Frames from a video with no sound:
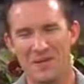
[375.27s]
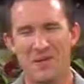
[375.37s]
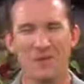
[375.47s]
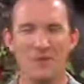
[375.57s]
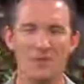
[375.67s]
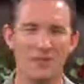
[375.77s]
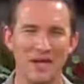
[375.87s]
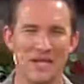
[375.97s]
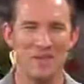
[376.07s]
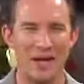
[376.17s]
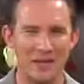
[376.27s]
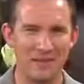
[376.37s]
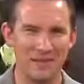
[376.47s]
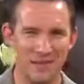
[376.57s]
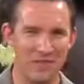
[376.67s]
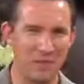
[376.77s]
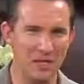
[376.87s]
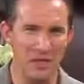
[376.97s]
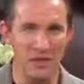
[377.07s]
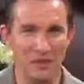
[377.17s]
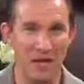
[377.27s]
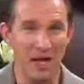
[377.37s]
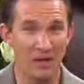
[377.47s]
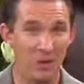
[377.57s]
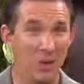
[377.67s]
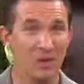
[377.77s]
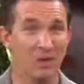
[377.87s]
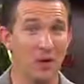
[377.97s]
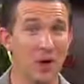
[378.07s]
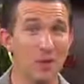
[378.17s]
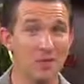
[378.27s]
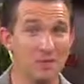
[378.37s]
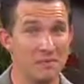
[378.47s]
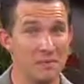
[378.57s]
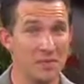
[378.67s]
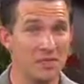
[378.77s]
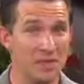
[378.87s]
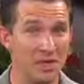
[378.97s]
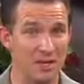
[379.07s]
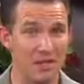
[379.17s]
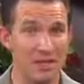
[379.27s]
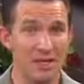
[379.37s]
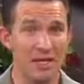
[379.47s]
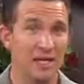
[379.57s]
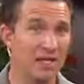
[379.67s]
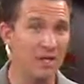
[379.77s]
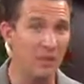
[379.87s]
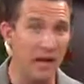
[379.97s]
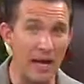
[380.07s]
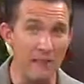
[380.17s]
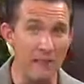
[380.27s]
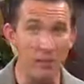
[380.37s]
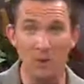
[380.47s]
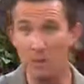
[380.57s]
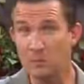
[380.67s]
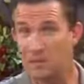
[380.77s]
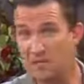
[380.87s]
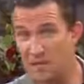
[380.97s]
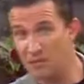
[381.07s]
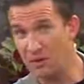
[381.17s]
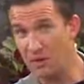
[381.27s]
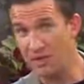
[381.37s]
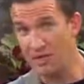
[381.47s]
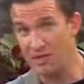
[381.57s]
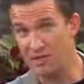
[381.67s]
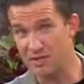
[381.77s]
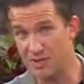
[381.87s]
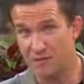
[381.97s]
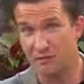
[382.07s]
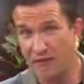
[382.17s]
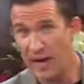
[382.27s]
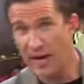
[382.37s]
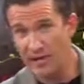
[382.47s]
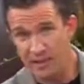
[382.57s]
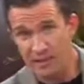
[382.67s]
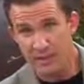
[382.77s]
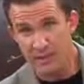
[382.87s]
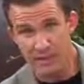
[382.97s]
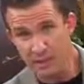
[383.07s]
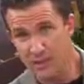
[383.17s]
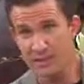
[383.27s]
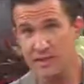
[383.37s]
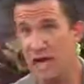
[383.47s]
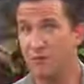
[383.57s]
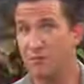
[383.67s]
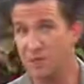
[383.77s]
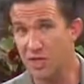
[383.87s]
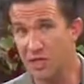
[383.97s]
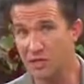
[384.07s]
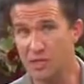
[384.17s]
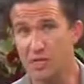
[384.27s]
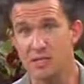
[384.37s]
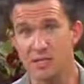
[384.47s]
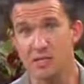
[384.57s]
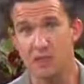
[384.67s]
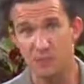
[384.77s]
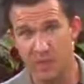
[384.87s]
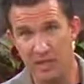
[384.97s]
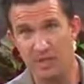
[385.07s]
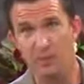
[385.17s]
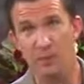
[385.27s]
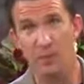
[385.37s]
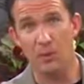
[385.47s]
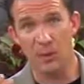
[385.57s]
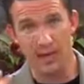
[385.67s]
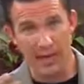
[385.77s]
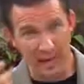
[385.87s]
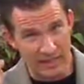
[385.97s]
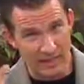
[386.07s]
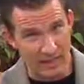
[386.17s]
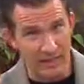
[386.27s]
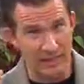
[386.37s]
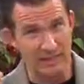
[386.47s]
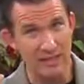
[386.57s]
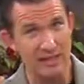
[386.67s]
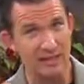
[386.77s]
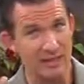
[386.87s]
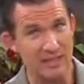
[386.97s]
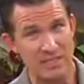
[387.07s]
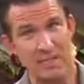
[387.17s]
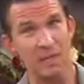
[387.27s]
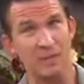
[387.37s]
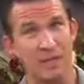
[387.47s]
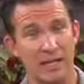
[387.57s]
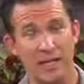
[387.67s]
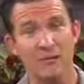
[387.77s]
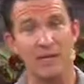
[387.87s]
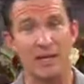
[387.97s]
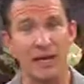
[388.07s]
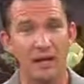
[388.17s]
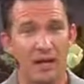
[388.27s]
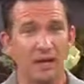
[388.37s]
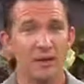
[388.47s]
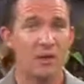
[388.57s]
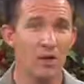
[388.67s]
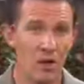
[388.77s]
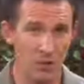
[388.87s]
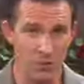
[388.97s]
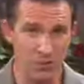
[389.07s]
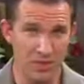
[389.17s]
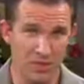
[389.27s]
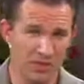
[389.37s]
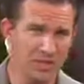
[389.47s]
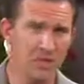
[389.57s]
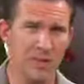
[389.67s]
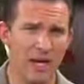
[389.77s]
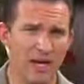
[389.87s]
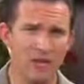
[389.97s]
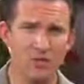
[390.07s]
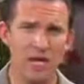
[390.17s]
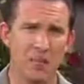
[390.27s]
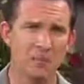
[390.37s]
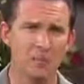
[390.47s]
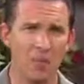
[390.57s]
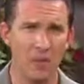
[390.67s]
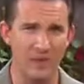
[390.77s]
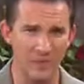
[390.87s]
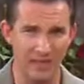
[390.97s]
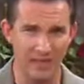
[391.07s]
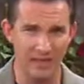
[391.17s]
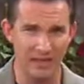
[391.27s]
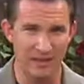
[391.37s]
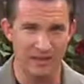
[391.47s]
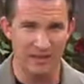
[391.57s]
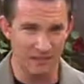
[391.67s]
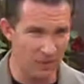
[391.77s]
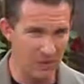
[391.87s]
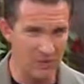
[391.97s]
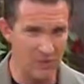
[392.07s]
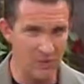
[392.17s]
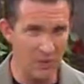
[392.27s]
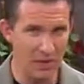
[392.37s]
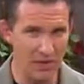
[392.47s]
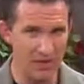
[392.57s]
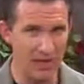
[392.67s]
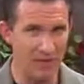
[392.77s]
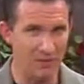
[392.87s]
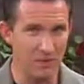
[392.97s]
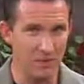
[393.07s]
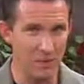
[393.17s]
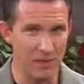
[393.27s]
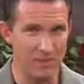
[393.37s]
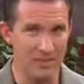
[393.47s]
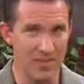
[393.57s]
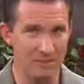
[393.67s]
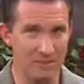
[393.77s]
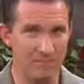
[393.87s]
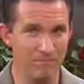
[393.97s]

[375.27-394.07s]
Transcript: You know, when we think about this, we do find the word ghost mentioned in the Bible on several occasions. In fact, during the time of Jesus, people had the idea, at least did believe in, ghost. Listen to Matthew chapter 14 verses 25 through 27.